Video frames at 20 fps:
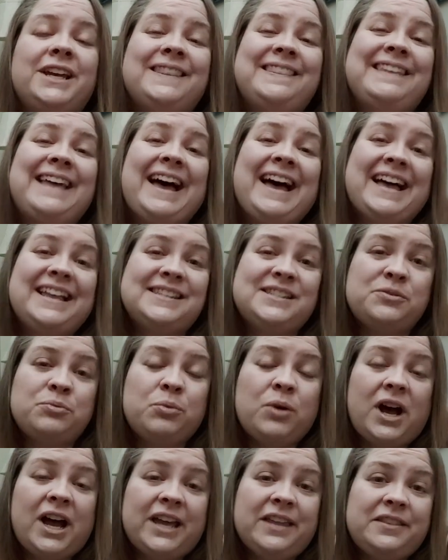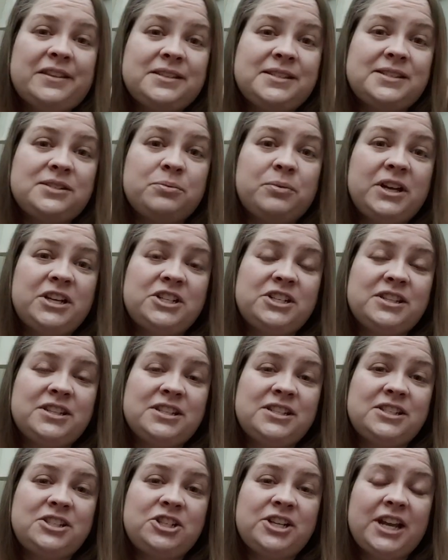And that's why this switch and
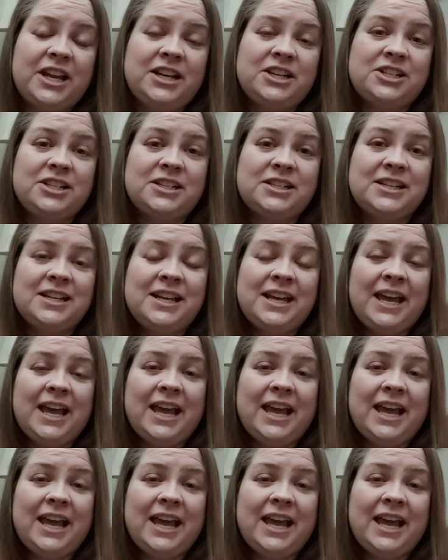this change and